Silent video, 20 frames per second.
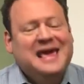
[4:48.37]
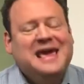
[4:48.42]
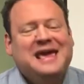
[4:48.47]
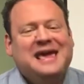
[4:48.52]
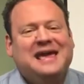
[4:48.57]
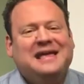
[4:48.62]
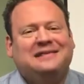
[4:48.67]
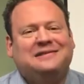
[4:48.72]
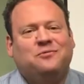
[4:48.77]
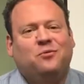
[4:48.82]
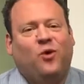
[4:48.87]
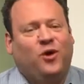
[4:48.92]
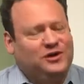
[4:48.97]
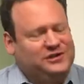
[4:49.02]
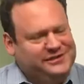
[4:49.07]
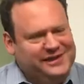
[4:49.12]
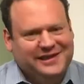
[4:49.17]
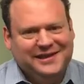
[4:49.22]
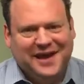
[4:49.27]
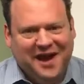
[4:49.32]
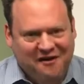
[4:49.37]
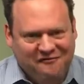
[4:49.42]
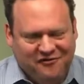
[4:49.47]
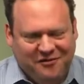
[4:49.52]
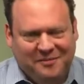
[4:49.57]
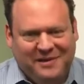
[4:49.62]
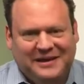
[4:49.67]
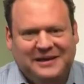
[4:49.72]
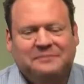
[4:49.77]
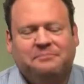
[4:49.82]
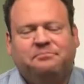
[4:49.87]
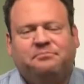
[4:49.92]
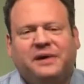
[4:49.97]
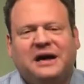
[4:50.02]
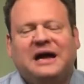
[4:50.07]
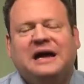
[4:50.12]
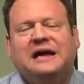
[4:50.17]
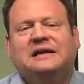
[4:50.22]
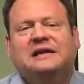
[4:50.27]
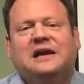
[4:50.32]
It's worse than government.
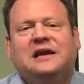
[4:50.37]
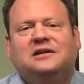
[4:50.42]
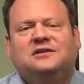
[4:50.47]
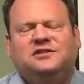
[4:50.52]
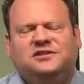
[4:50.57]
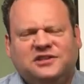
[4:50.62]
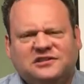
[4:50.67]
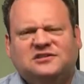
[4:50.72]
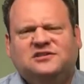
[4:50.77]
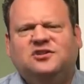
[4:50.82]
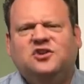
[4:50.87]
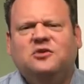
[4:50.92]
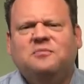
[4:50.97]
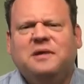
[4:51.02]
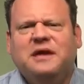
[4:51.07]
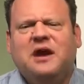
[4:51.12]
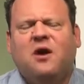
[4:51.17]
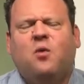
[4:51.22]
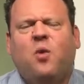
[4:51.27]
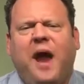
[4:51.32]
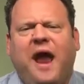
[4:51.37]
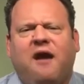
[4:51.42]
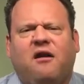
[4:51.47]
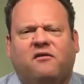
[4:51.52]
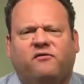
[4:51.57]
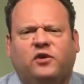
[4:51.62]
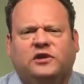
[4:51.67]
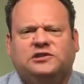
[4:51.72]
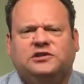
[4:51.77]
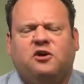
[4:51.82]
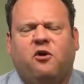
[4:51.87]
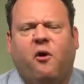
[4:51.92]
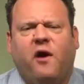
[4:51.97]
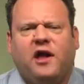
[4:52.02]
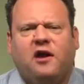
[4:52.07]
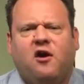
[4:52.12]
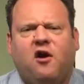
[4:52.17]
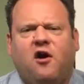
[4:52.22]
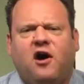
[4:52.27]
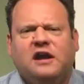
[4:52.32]
But just do be aware of what's
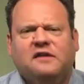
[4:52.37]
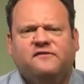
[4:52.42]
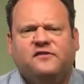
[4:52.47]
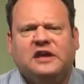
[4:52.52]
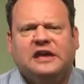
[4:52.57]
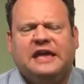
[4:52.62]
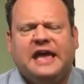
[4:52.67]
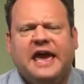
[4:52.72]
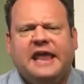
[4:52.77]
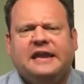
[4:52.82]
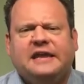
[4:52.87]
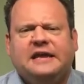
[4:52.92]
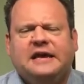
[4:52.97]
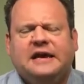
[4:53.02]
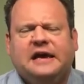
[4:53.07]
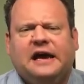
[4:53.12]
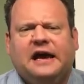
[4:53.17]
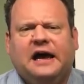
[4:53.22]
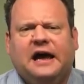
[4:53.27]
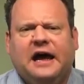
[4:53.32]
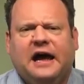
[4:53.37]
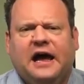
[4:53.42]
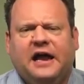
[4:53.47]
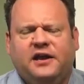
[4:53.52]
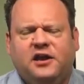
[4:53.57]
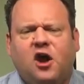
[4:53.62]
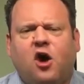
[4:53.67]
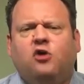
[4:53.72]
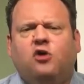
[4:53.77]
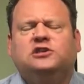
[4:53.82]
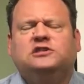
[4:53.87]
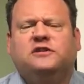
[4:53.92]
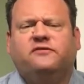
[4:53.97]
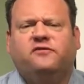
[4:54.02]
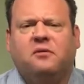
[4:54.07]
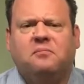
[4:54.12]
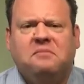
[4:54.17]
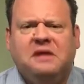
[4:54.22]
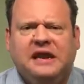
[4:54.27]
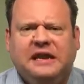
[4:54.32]
going on. If you get a notice of
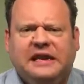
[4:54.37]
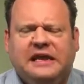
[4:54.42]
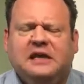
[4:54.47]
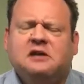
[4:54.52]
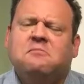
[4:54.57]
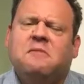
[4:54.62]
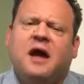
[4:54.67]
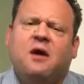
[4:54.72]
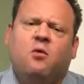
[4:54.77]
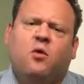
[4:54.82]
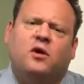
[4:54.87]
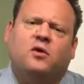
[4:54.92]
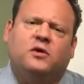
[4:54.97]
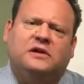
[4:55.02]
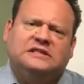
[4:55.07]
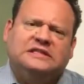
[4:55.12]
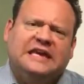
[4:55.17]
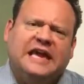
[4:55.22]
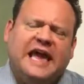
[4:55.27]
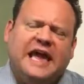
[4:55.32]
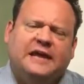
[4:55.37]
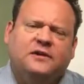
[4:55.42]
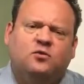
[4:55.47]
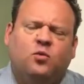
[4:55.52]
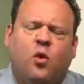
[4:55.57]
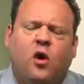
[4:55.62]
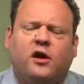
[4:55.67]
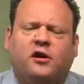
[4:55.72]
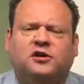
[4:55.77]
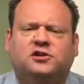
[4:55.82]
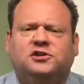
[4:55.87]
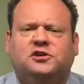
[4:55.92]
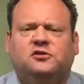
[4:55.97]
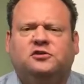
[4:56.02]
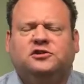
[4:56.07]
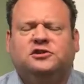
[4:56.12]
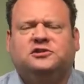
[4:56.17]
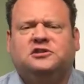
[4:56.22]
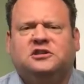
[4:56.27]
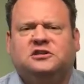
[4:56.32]
a meeting, you might want to attend one or two
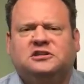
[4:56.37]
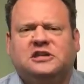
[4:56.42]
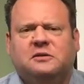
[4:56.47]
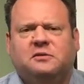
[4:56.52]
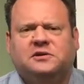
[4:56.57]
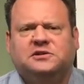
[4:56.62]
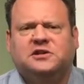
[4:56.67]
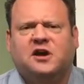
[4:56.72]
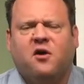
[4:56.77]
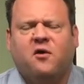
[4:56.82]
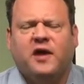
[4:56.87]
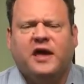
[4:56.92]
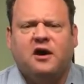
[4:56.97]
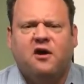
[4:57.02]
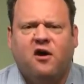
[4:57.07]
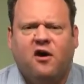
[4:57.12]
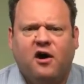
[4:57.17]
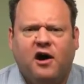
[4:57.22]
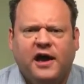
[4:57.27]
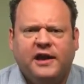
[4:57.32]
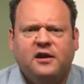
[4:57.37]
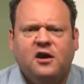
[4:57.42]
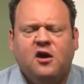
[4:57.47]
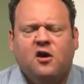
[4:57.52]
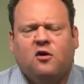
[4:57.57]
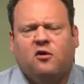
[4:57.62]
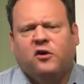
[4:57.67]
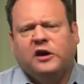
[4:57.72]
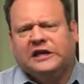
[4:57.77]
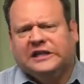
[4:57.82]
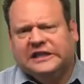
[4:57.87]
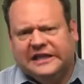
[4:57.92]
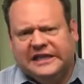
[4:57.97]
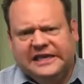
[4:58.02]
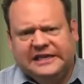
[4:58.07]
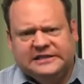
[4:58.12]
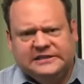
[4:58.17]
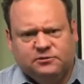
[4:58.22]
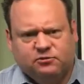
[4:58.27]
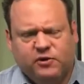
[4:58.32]
just to see what's going on, or at
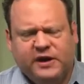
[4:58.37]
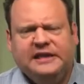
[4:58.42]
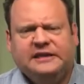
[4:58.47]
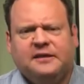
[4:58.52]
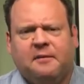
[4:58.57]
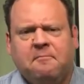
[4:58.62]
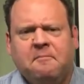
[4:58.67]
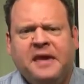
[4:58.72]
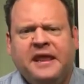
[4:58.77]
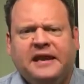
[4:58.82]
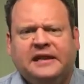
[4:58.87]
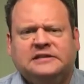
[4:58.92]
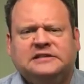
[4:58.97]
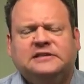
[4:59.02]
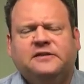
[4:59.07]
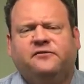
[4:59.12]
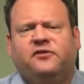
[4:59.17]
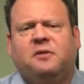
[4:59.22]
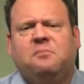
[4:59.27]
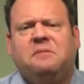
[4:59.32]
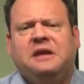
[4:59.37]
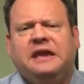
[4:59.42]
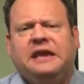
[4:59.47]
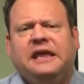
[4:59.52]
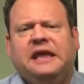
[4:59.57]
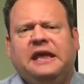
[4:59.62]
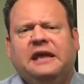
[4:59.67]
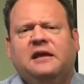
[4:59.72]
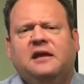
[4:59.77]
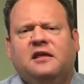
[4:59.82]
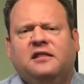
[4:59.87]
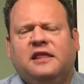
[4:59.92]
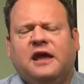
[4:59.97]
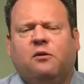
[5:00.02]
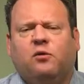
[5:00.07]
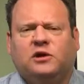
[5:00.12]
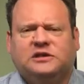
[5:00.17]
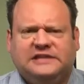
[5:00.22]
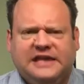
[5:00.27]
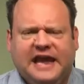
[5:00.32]
least read the minutes of the meeting
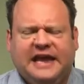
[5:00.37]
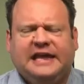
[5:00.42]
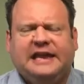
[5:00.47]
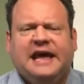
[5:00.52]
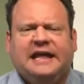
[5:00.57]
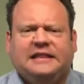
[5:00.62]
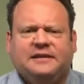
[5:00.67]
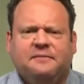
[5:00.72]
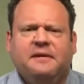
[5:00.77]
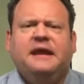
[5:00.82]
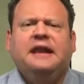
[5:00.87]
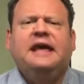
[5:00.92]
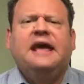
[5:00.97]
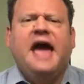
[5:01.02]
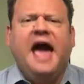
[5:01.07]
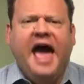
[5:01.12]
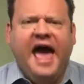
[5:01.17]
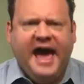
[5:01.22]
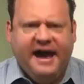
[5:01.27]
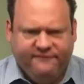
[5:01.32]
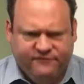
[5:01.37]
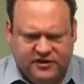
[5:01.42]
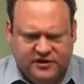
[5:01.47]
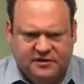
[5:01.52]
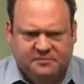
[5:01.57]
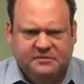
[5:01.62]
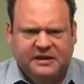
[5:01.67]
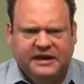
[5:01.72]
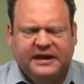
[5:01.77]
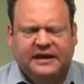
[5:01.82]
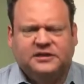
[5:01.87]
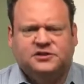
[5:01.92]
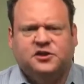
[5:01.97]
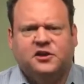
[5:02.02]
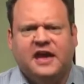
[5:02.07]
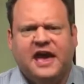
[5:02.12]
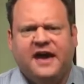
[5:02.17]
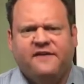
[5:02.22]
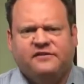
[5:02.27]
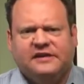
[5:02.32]
that were taken at the meeting after the meeting so
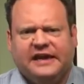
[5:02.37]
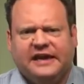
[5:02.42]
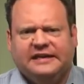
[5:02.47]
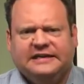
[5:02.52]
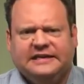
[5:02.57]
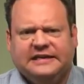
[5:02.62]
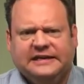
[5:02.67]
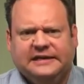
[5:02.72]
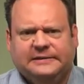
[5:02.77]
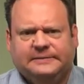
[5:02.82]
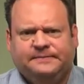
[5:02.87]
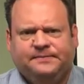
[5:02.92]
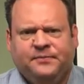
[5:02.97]
you have an idea.